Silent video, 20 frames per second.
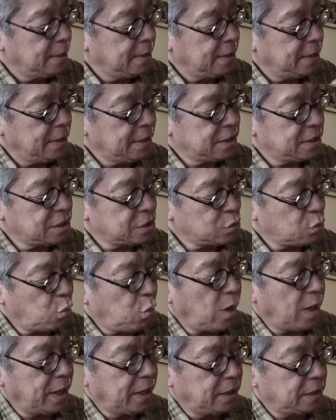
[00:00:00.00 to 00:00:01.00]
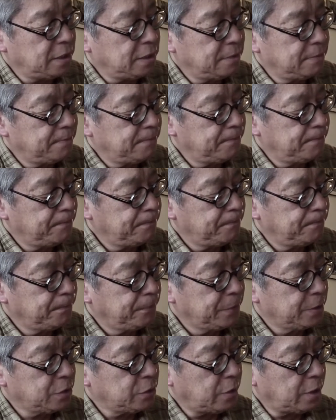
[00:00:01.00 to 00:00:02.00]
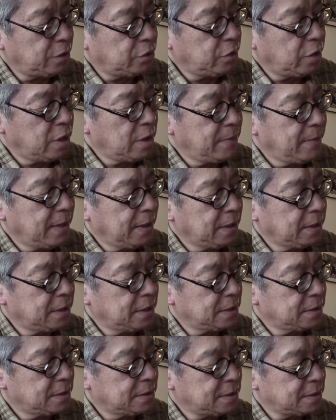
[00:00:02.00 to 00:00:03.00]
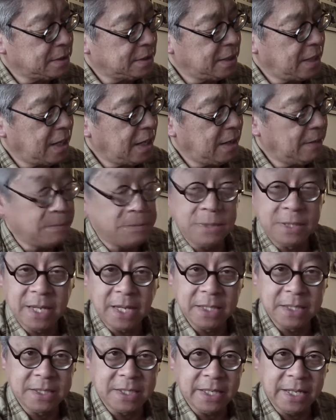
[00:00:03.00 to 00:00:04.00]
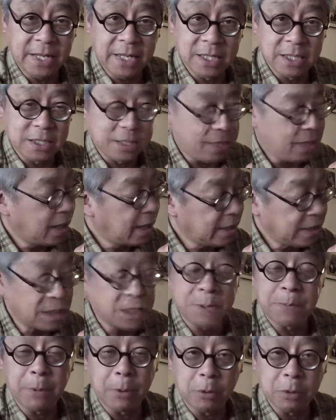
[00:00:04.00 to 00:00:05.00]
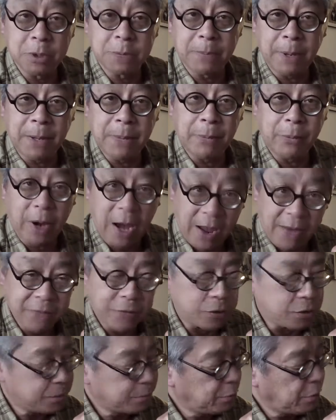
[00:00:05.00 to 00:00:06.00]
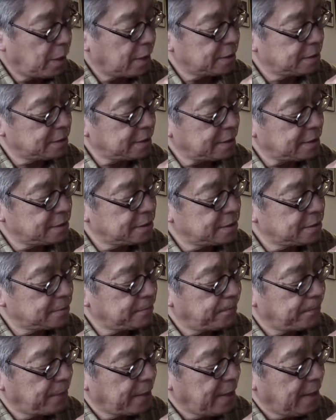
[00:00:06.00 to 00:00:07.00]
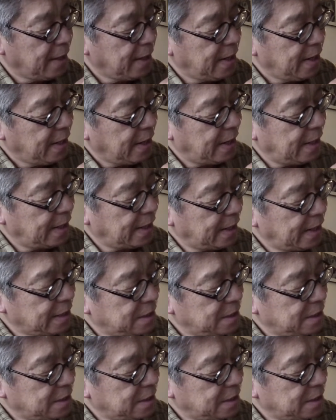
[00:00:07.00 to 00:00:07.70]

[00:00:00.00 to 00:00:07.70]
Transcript: this is white. So I try to make this the same density as unexposed paper after it's processed and I